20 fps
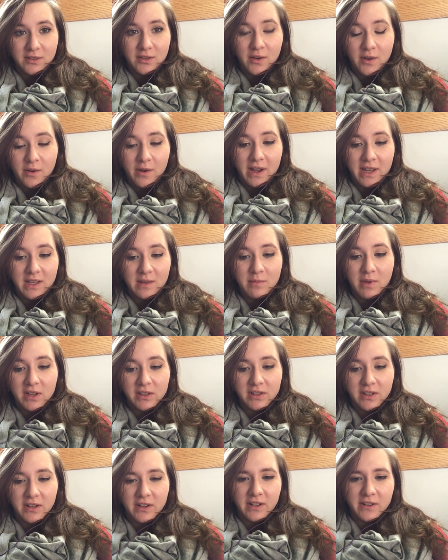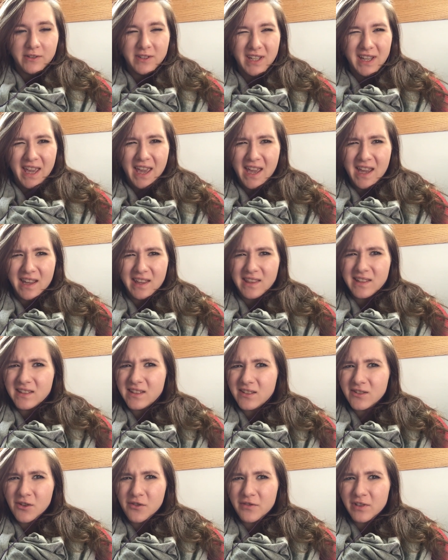So I emailed her and I was like, hey,
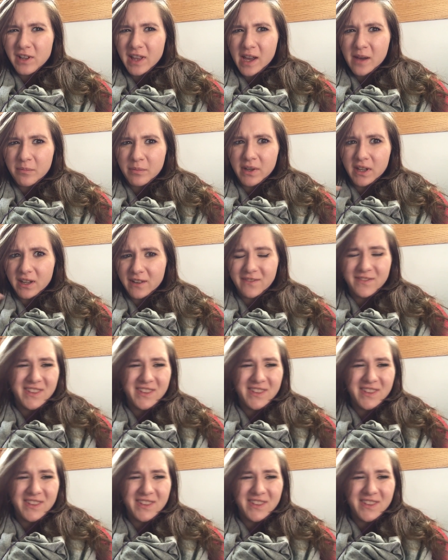this is overlapping.